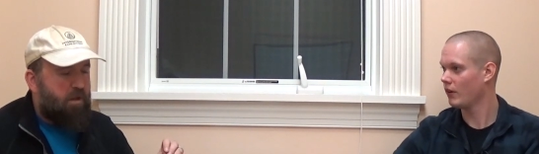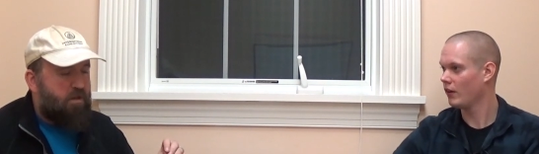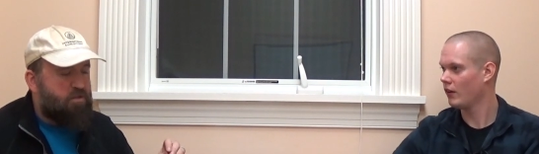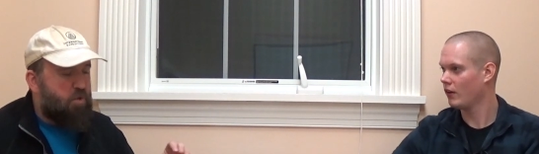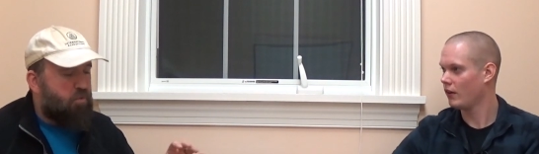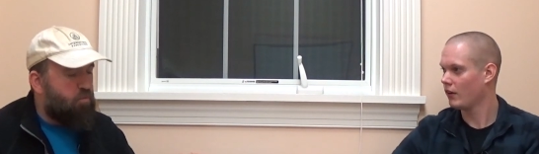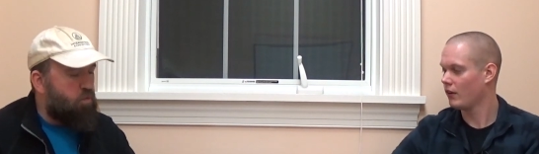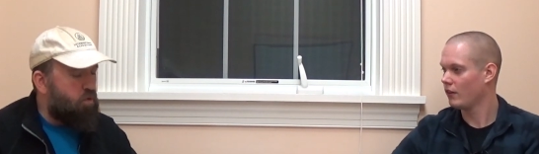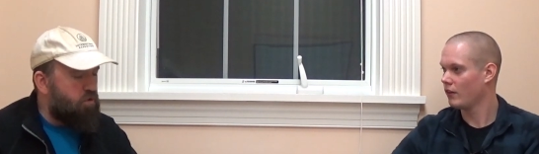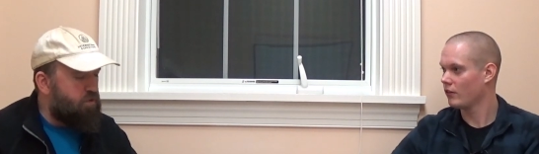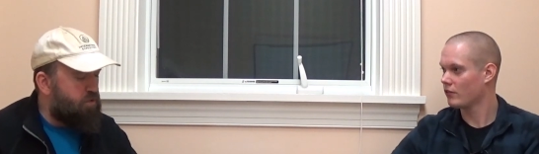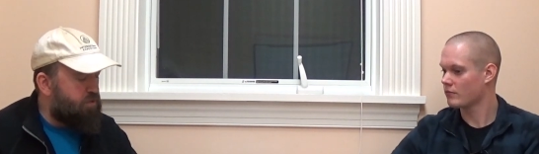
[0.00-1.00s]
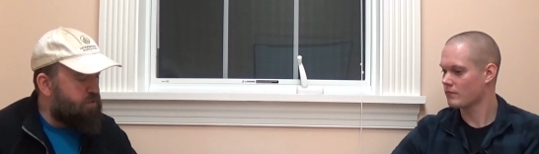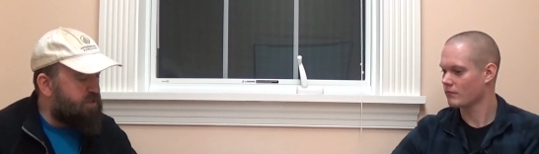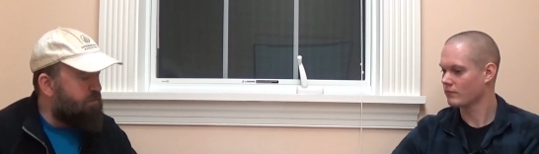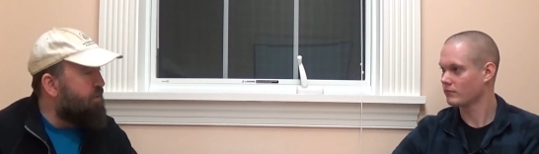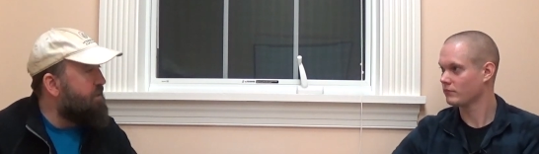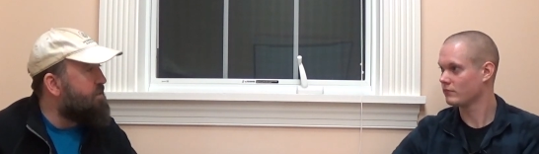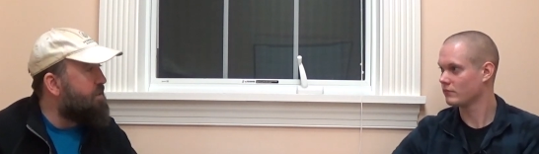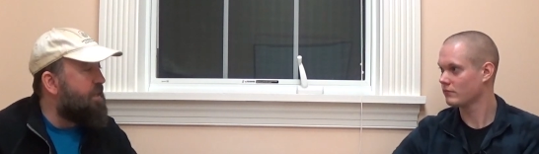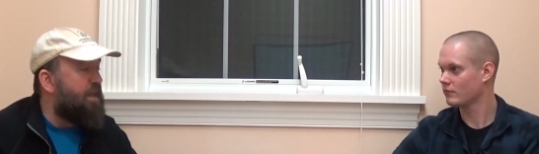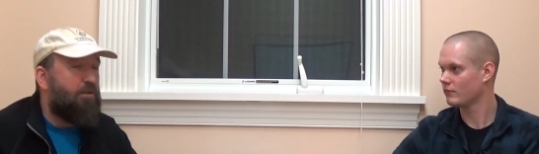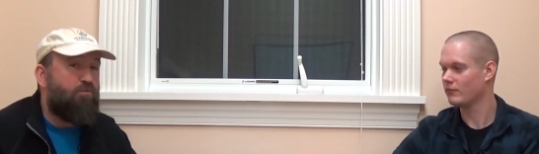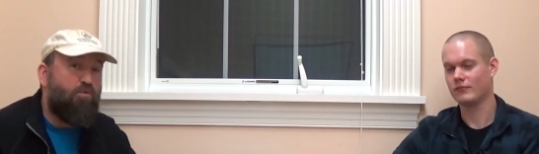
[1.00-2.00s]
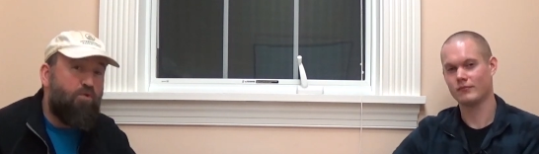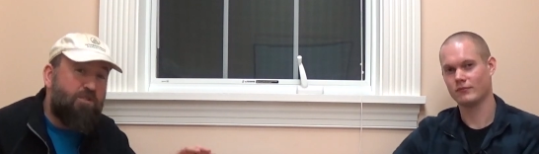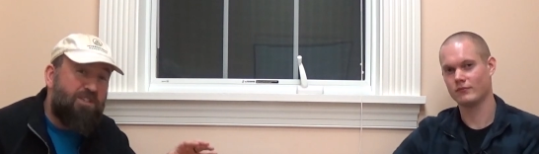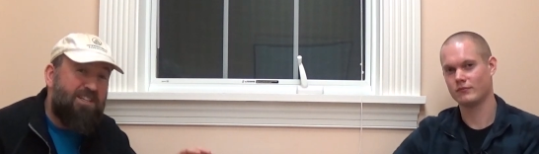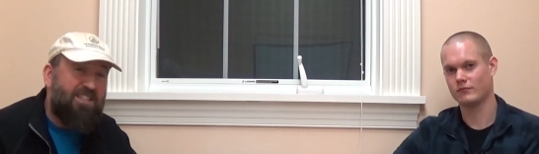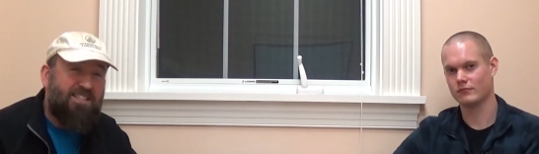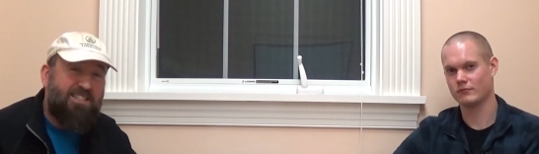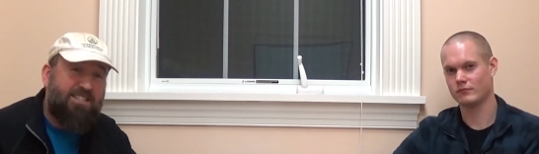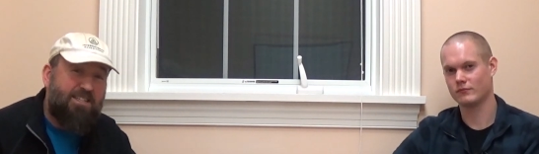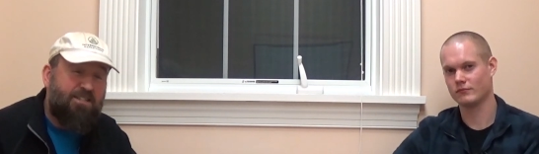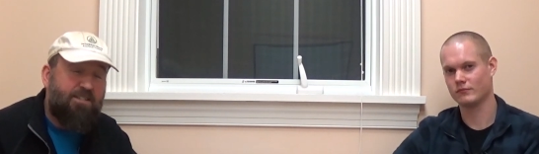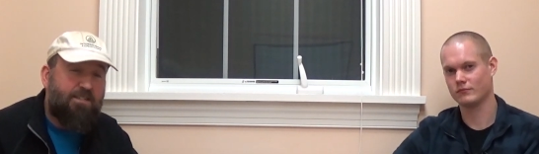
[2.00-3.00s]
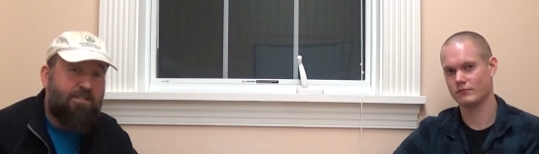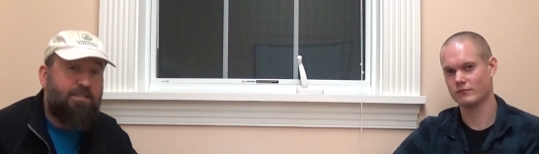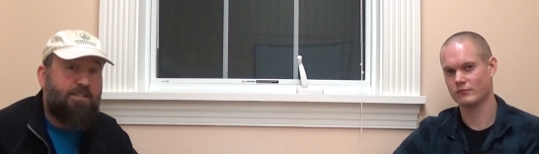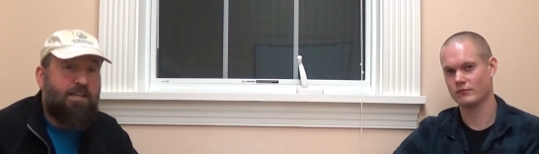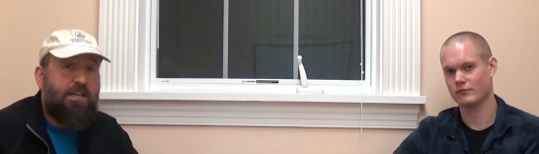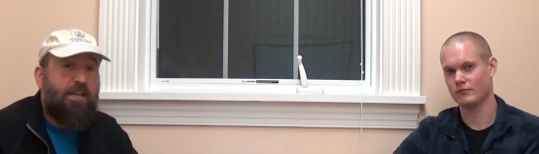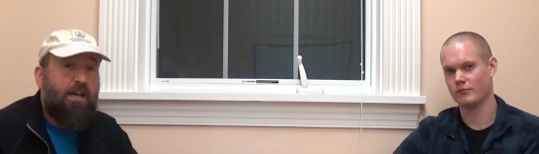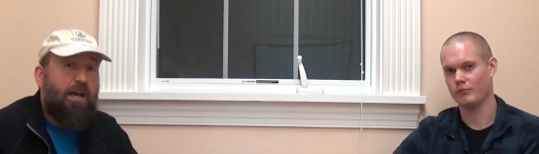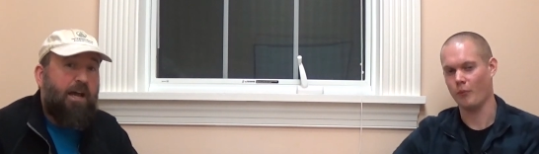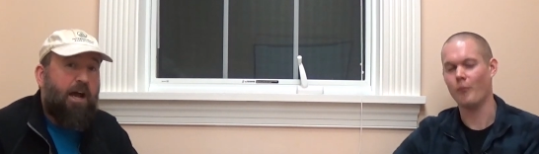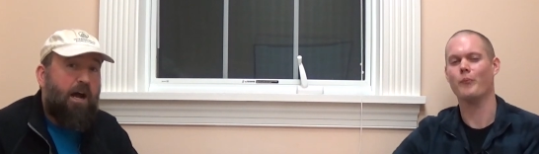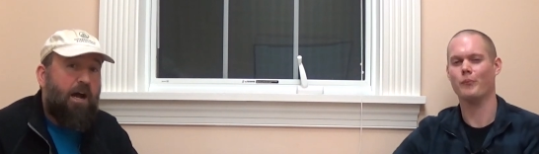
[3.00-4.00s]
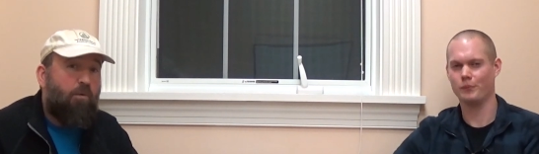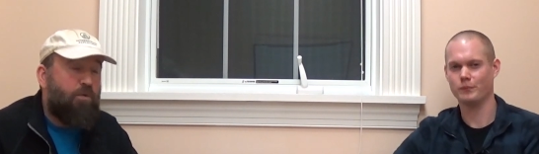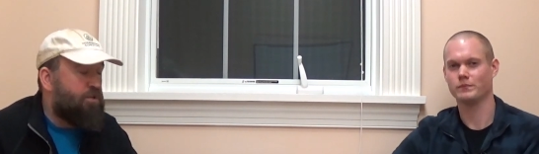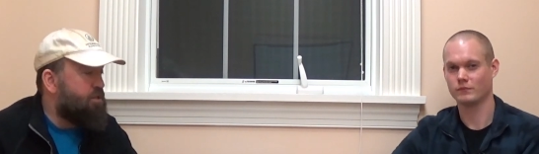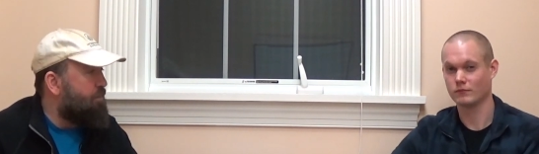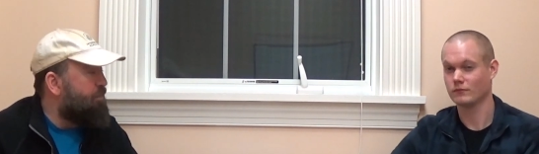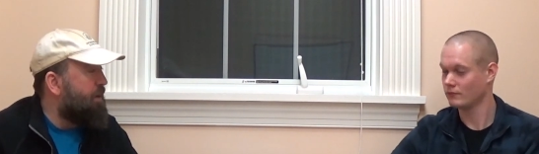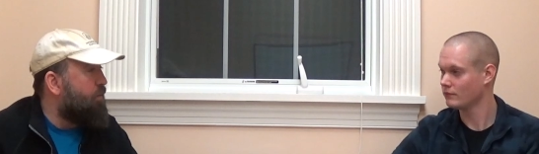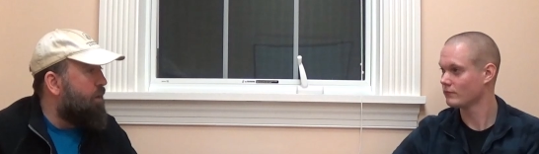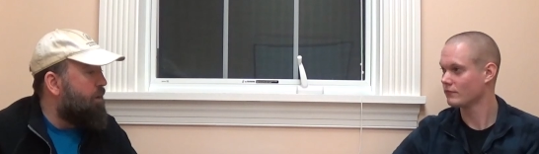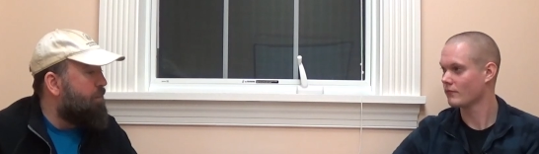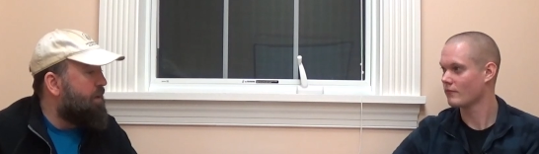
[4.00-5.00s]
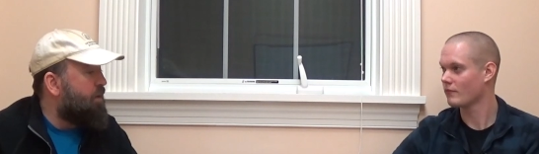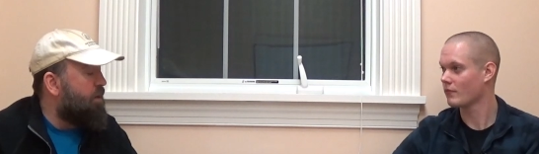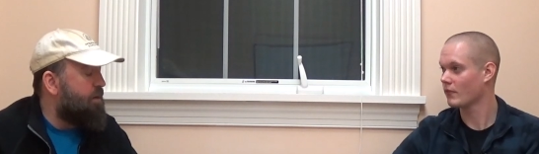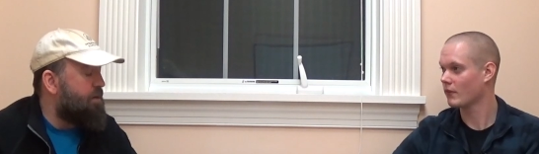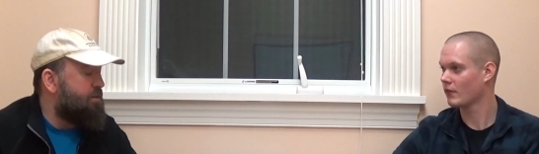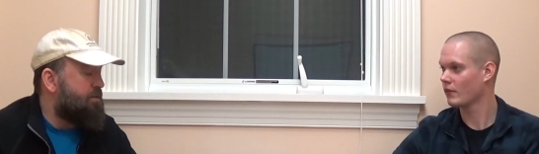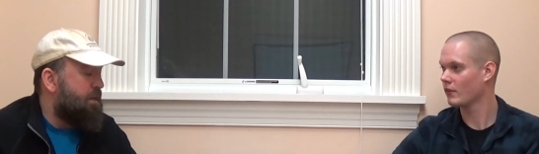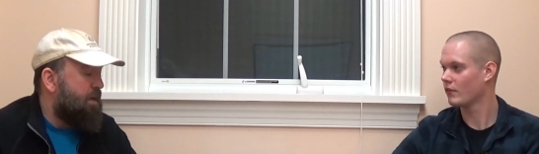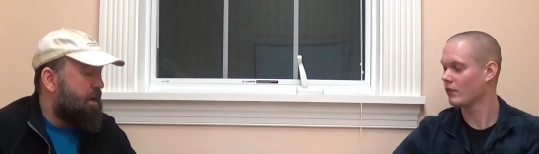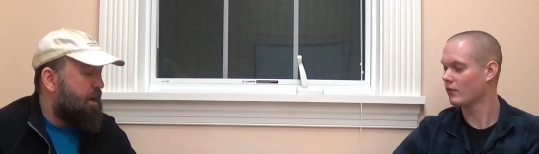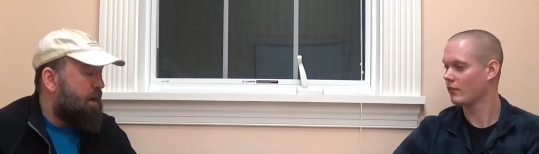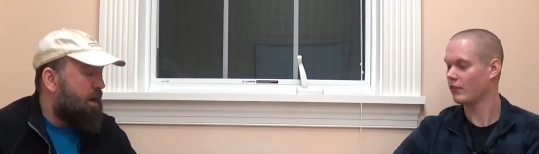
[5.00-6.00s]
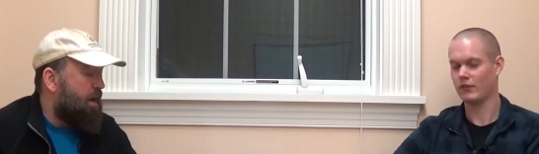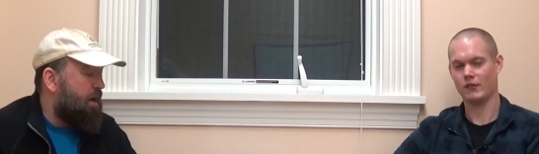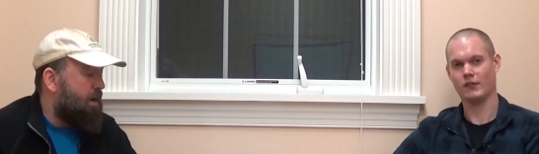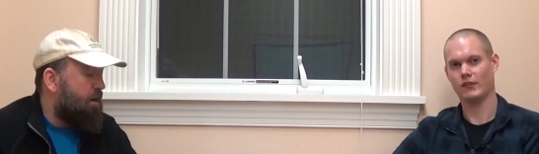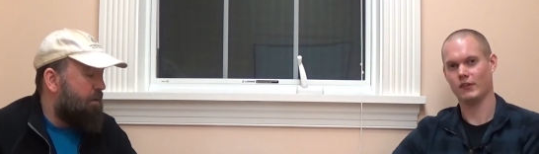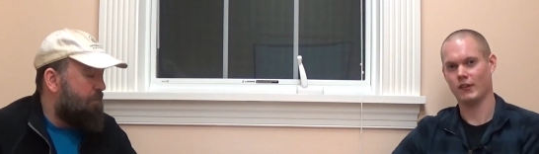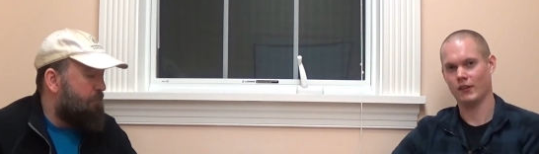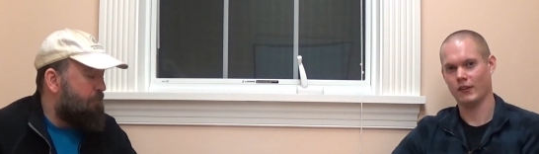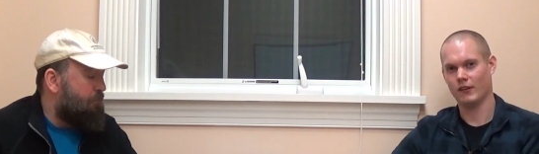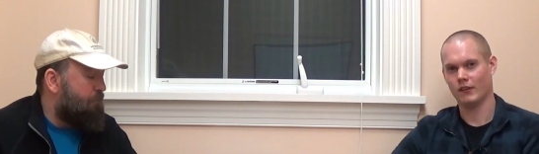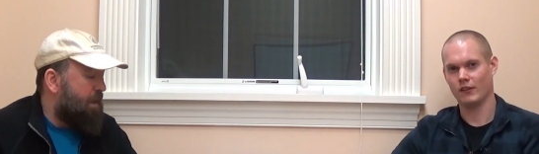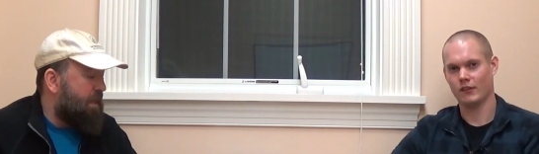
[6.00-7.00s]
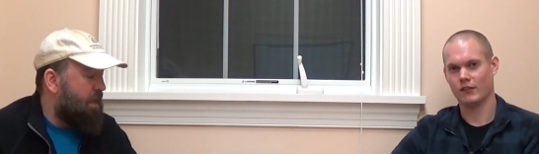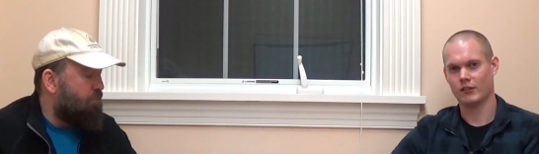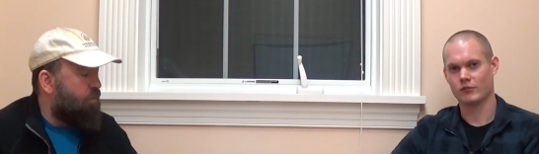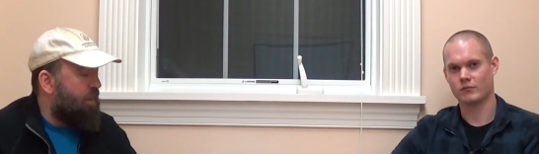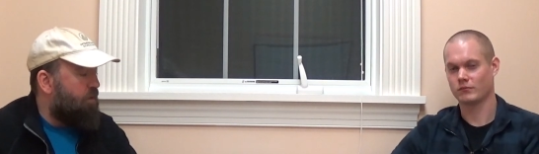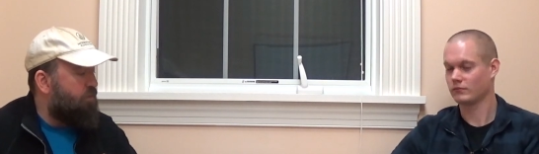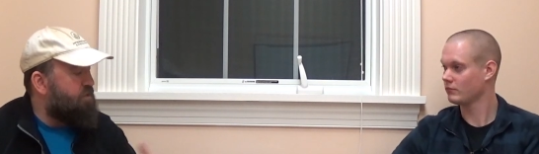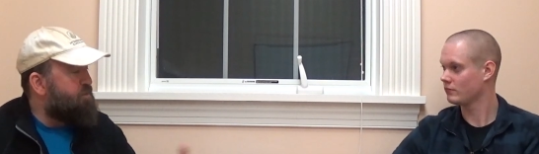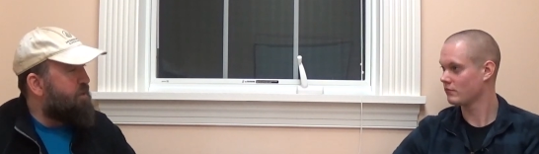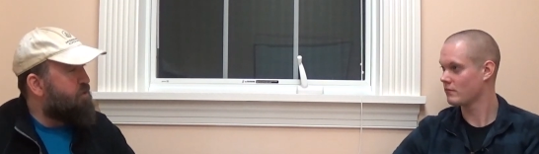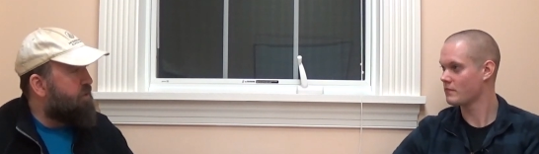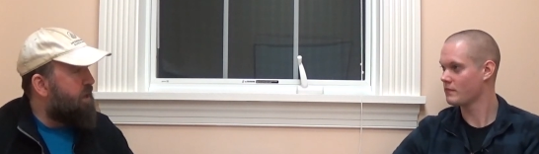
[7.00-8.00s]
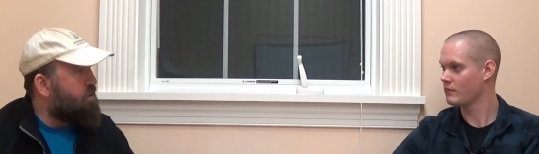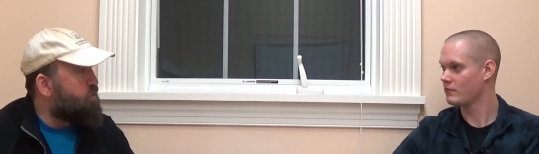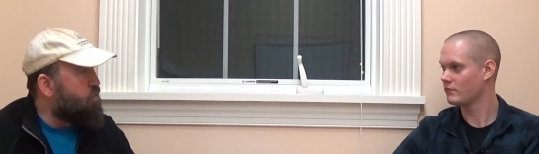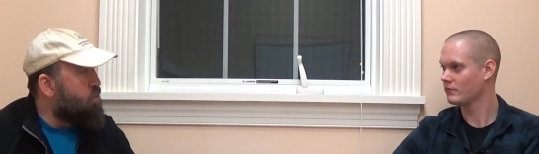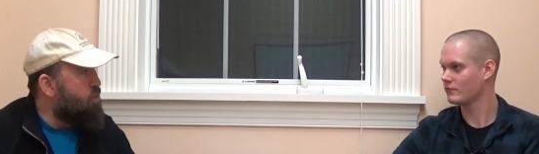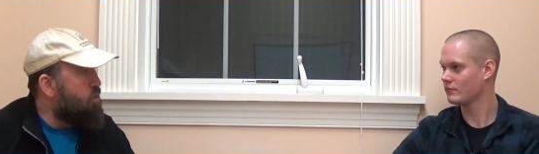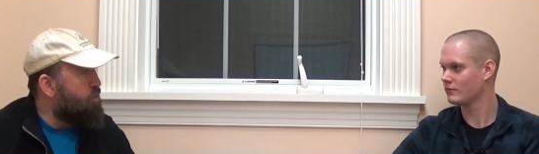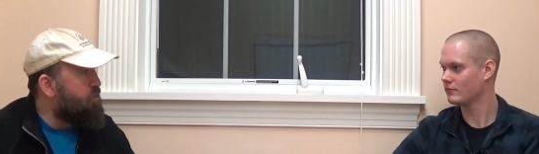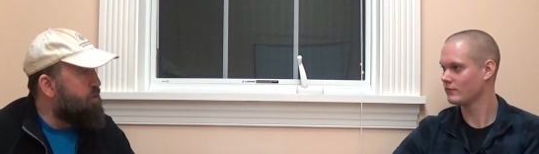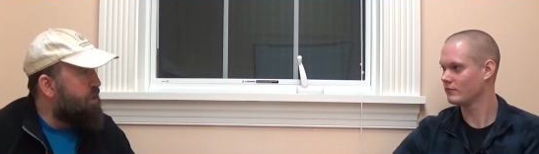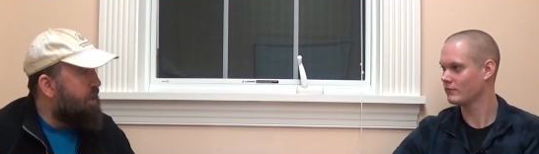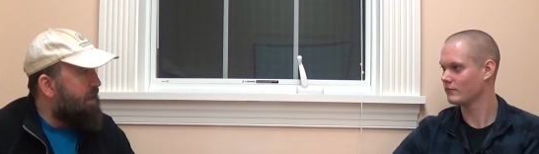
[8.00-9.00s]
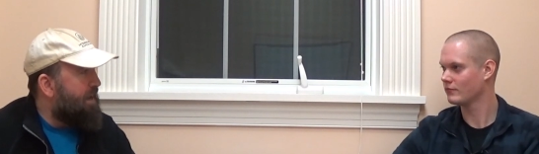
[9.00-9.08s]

Speaker 1: So rules simplicity and rules consistency, mm-hmm, which is a big one because, again, without the special case rules,